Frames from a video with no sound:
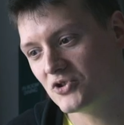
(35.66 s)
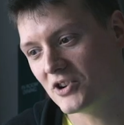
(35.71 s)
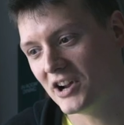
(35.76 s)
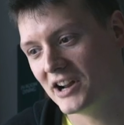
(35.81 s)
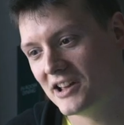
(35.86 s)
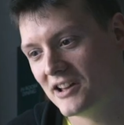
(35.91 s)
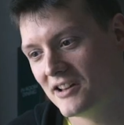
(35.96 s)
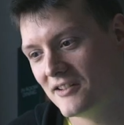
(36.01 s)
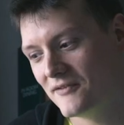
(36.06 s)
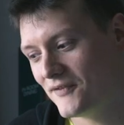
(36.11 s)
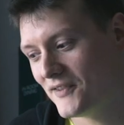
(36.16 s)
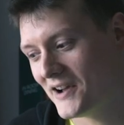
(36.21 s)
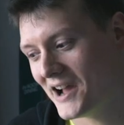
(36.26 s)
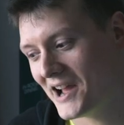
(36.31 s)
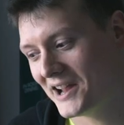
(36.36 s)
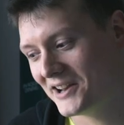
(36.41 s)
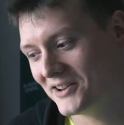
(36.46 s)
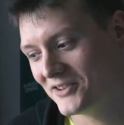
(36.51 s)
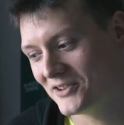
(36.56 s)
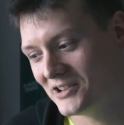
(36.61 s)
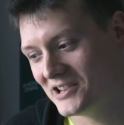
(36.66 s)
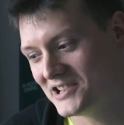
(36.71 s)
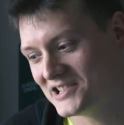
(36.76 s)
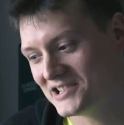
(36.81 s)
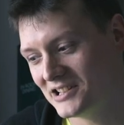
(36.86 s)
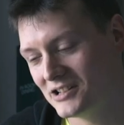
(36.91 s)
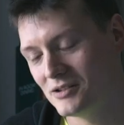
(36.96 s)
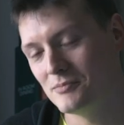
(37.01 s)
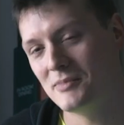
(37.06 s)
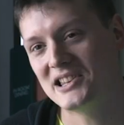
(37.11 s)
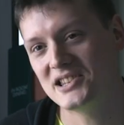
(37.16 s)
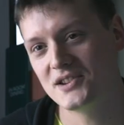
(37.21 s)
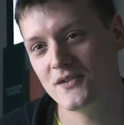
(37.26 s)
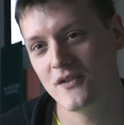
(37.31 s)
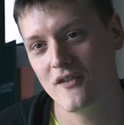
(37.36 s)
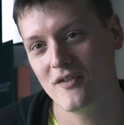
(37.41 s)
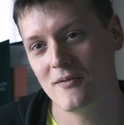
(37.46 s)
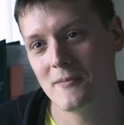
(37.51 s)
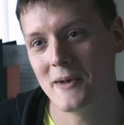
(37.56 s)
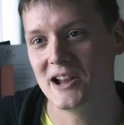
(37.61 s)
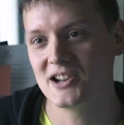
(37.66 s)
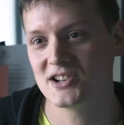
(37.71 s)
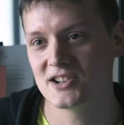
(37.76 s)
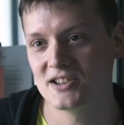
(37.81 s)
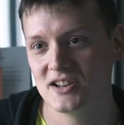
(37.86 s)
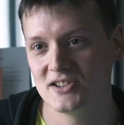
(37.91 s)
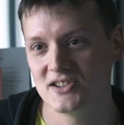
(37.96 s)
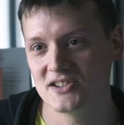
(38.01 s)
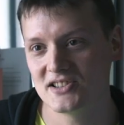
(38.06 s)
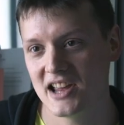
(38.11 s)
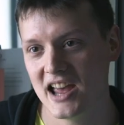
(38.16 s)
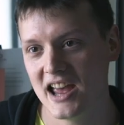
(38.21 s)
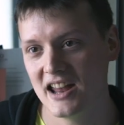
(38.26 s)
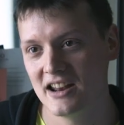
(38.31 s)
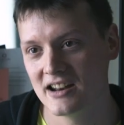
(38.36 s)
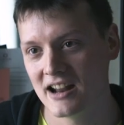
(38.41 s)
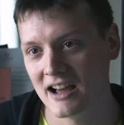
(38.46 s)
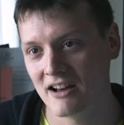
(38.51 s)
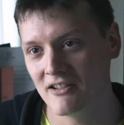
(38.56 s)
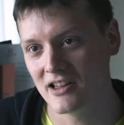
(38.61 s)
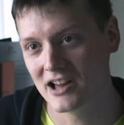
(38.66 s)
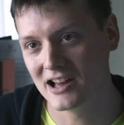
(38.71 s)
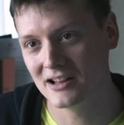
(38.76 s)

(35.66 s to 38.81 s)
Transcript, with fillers: trying to find all these little bits of information that are just hidden out